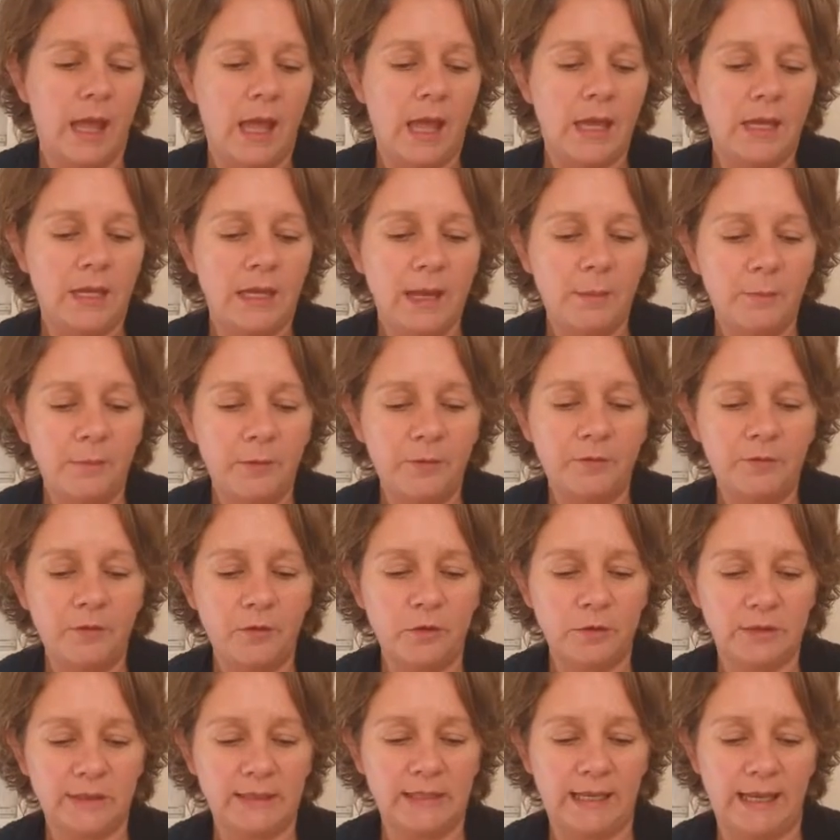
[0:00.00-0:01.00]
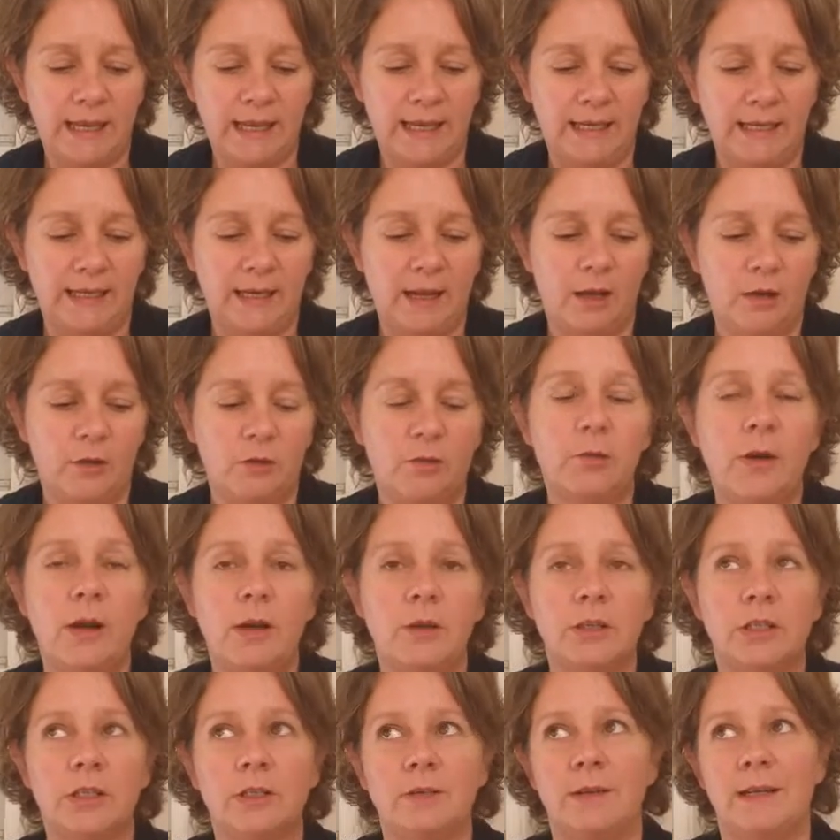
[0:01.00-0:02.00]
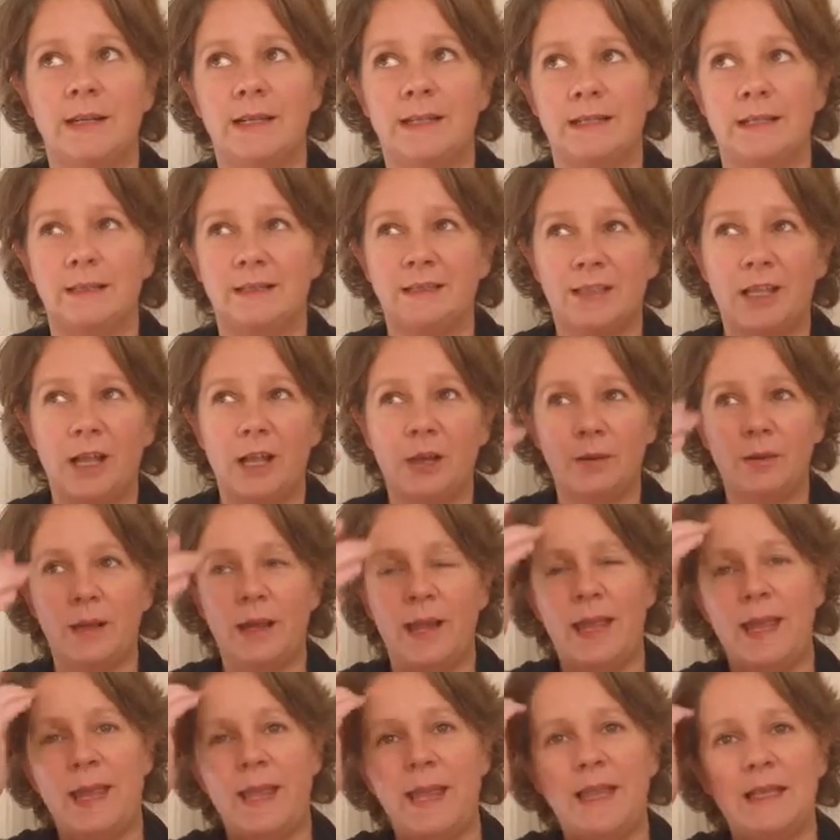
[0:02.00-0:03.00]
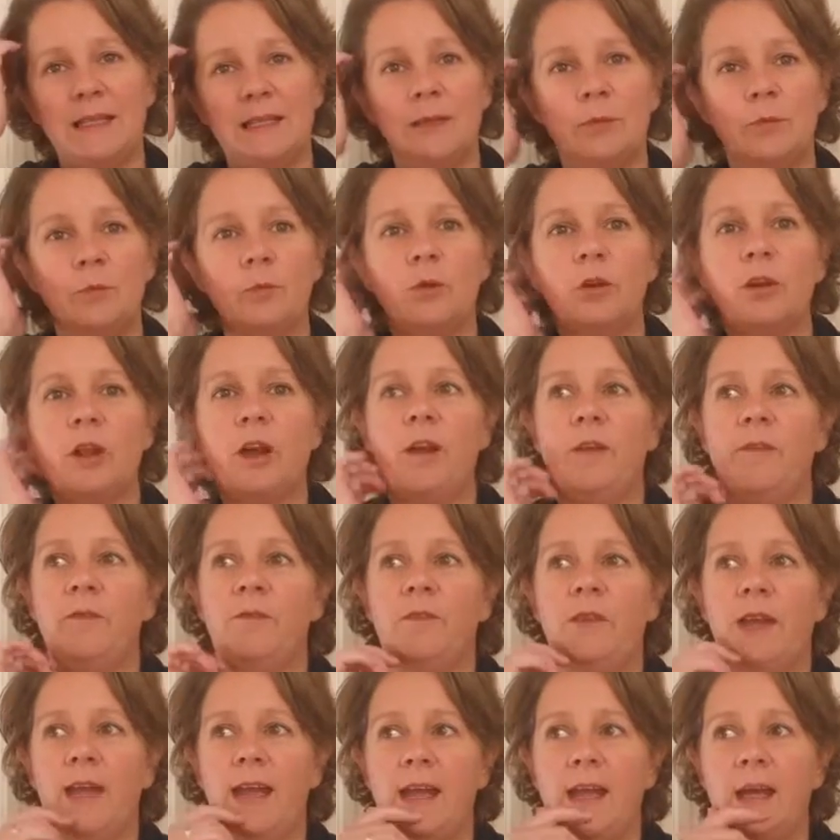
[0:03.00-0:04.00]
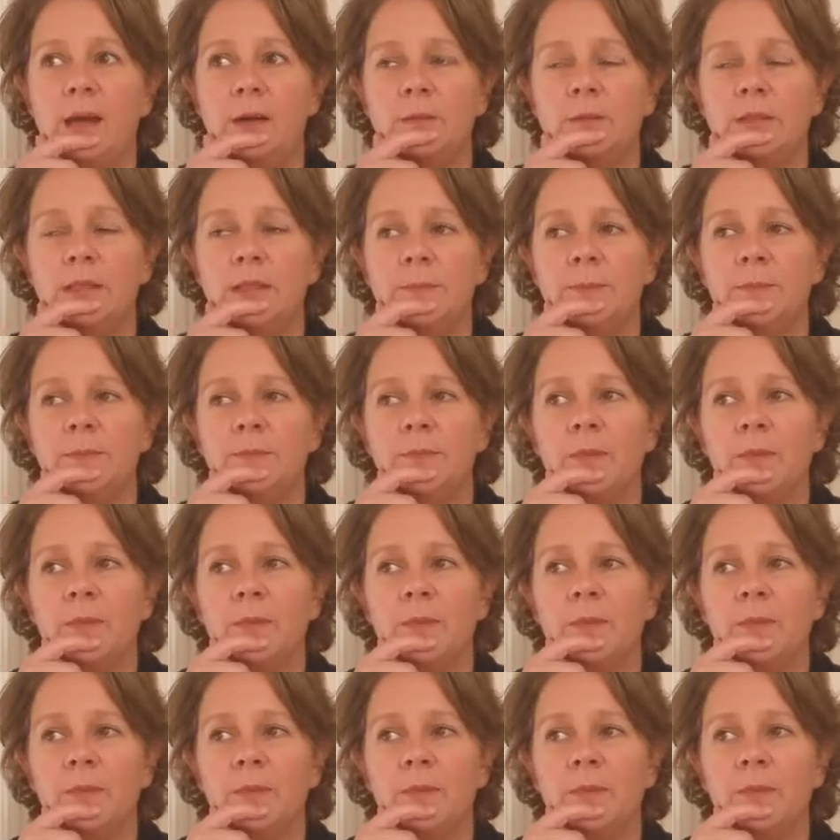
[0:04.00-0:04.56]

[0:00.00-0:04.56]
Number fourteen, groceries. So here's what I found.